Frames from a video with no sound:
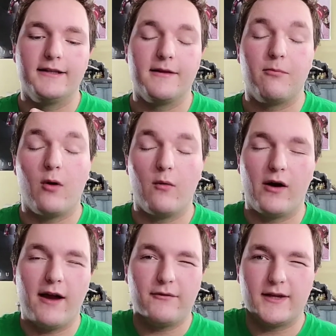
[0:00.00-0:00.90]
To the point
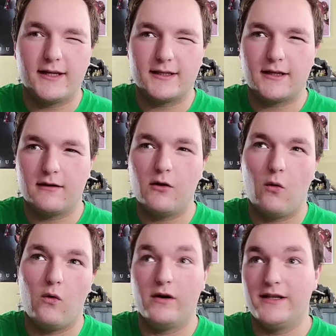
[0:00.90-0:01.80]
where everything's,
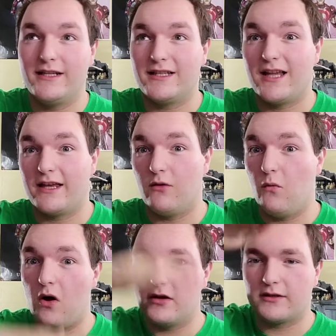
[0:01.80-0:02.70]
or at least like the
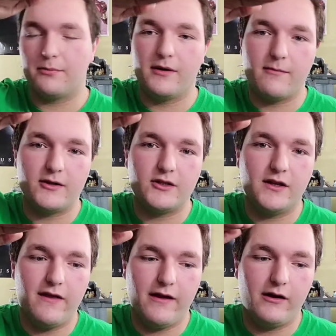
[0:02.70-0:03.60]
walls are pretty much
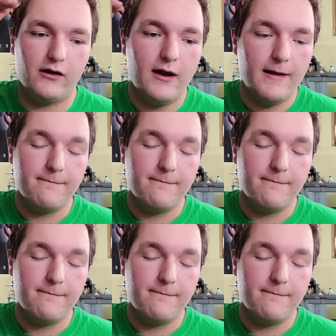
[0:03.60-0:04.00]
to their